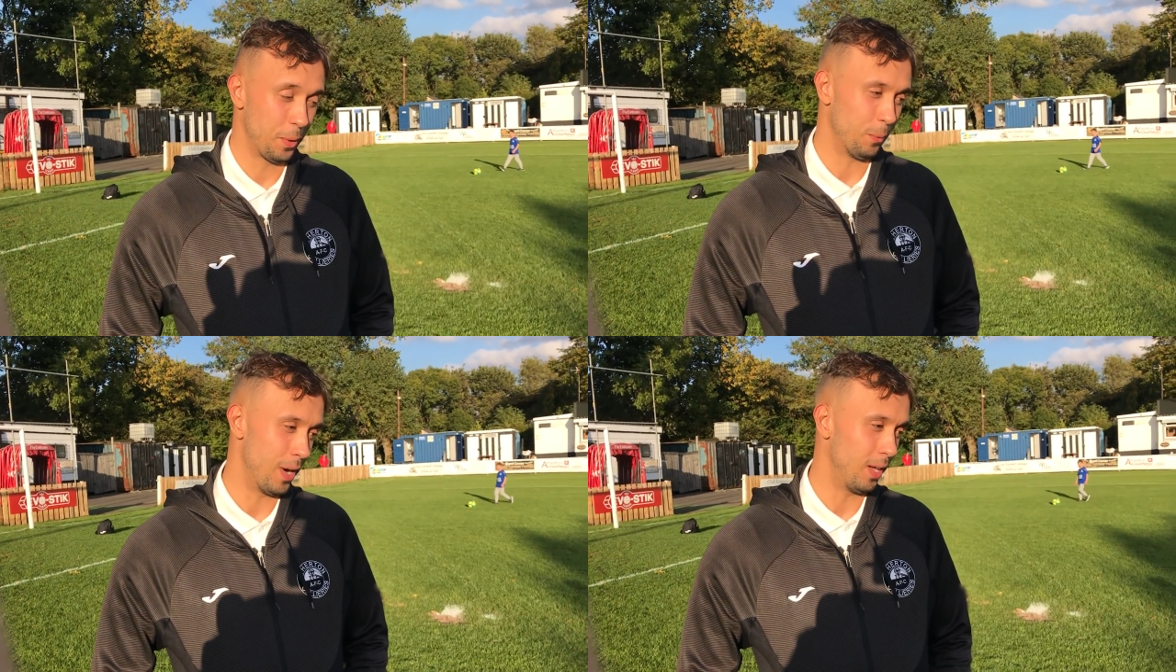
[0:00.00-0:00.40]

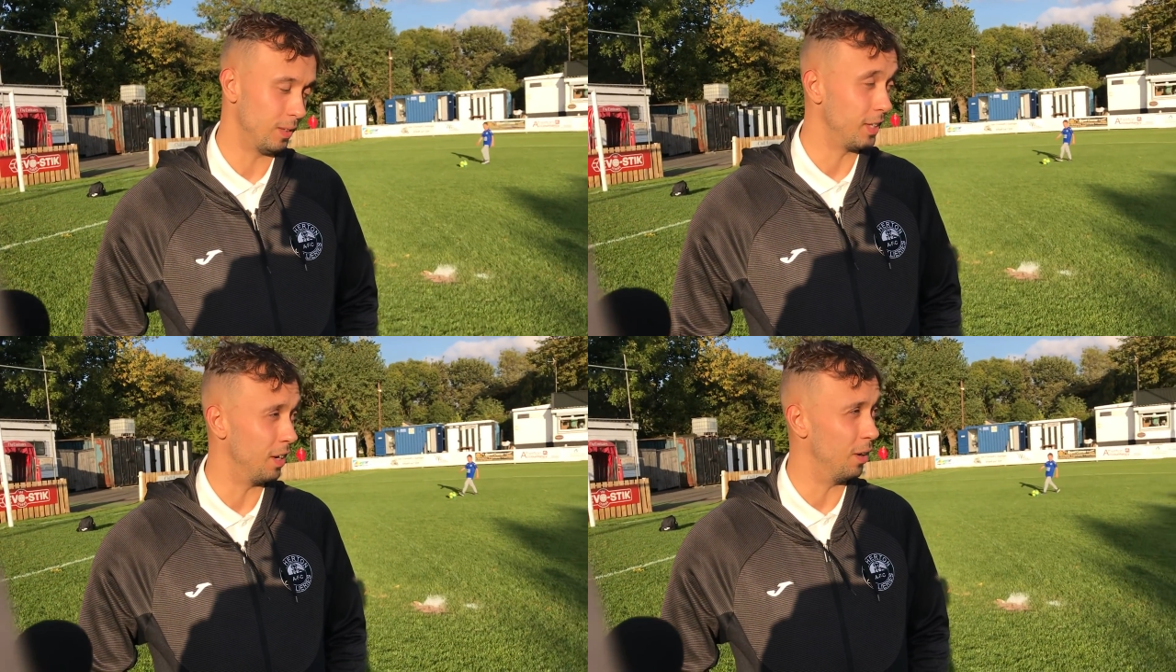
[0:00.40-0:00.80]
Well,
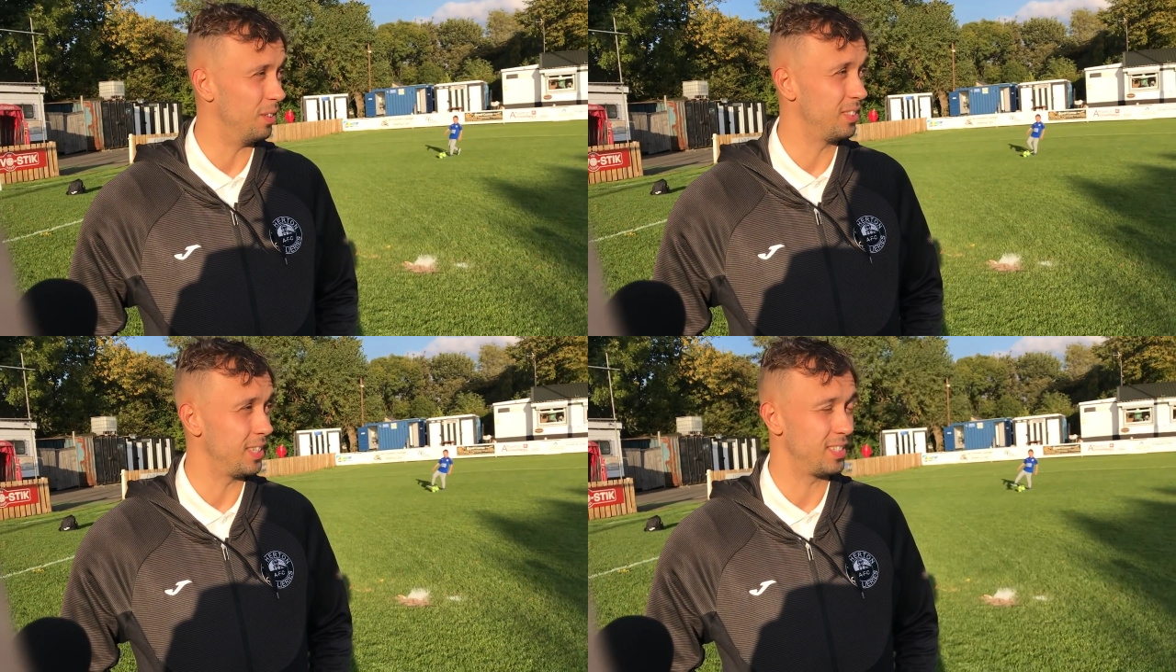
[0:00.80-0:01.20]
you know,
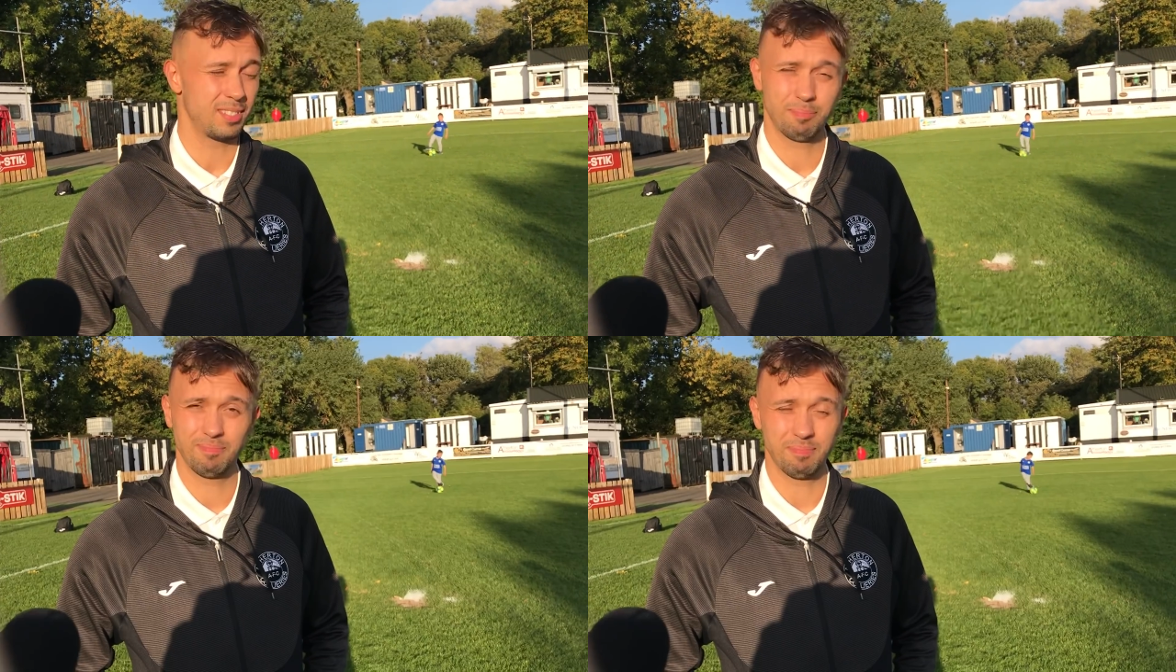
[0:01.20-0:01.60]
this
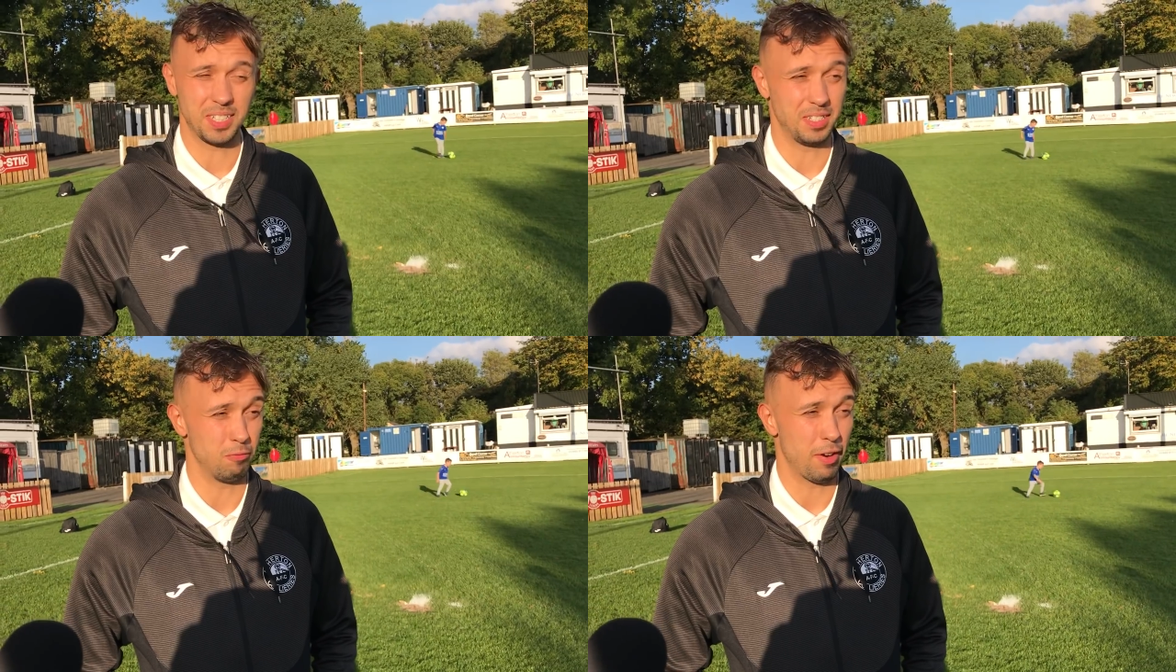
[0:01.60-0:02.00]

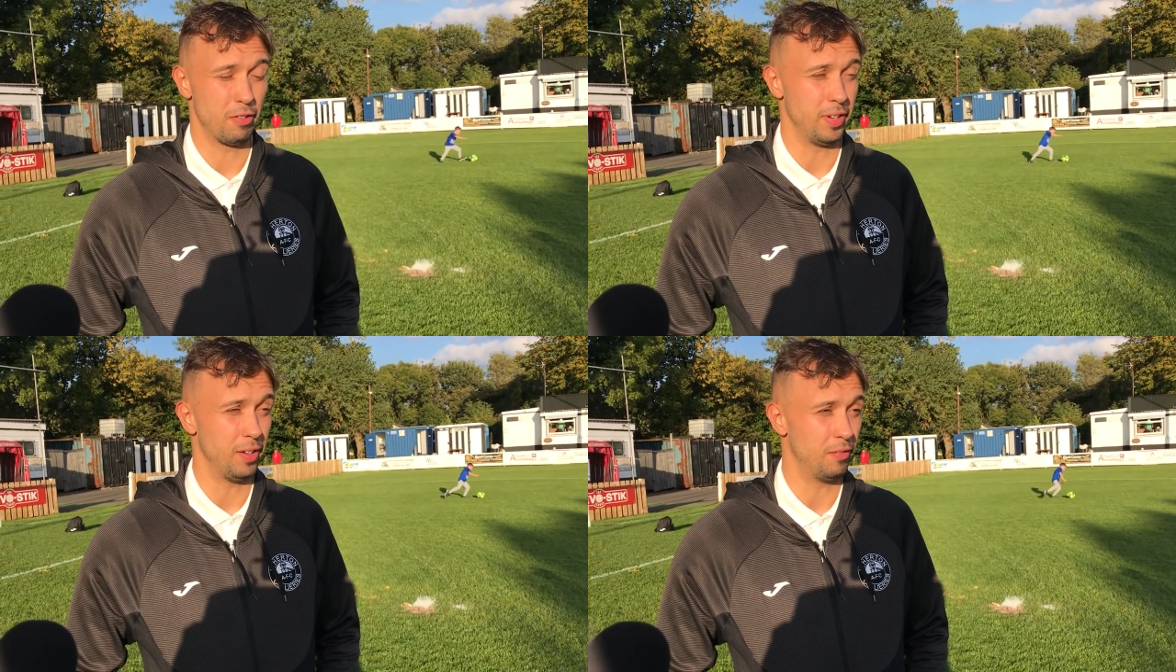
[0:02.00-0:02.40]
is
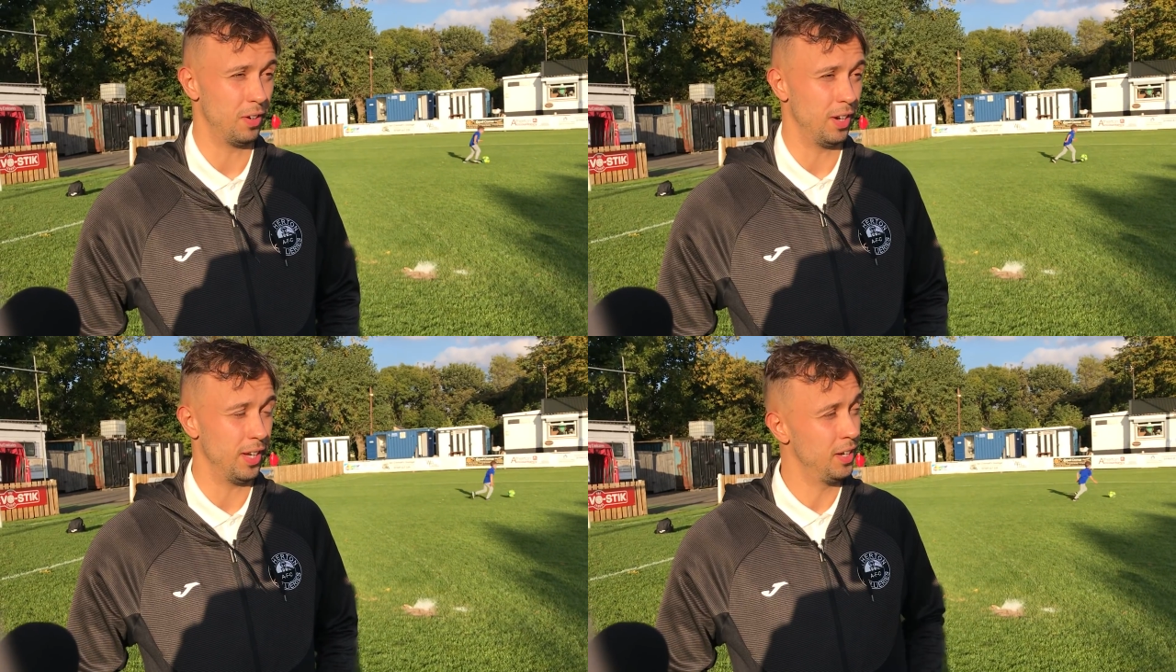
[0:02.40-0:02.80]
refereeing
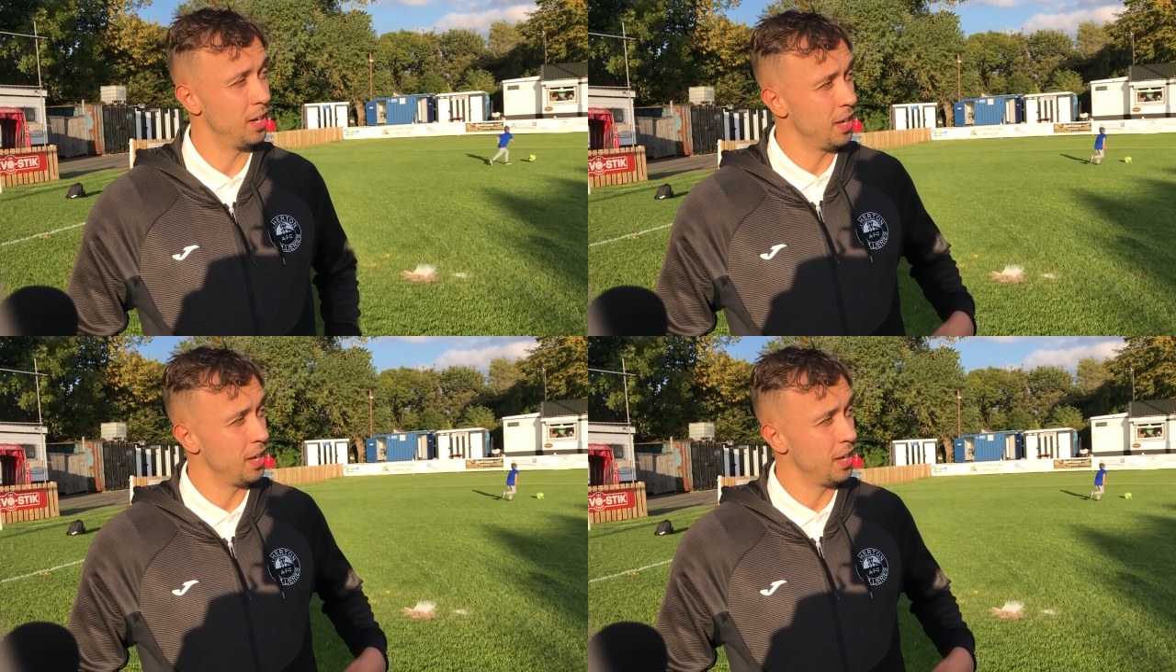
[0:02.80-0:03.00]
for you.